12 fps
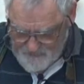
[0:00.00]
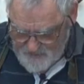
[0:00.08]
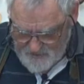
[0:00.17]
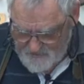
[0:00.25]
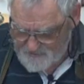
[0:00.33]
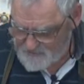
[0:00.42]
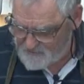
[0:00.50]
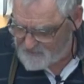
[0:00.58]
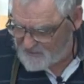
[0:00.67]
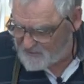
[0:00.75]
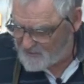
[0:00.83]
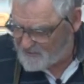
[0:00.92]
Yeah, I'll do
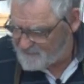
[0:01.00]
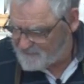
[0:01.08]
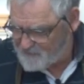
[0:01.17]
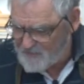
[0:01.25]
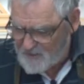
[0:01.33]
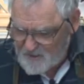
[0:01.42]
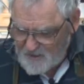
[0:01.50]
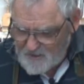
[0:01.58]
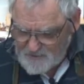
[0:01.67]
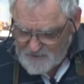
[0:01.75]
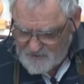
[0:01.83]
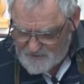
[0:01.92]
another.
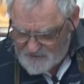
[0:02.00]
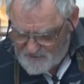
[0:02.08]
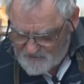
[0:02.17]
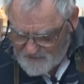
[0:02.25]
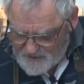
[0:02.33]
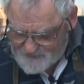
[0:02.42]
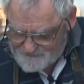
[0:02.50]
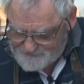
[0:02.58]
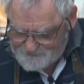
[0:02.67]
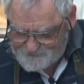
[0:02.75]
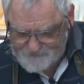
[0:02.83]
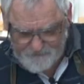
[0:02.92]
Do another one.
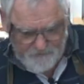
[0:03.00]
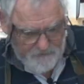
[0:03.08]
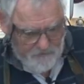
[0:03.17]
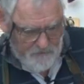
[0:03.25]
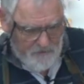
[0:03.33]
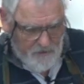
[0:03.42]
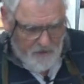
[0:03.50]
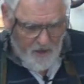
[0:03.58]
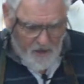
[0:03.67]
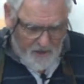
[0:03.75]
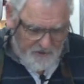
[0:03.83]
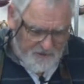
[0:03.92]

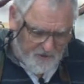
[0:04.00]
It's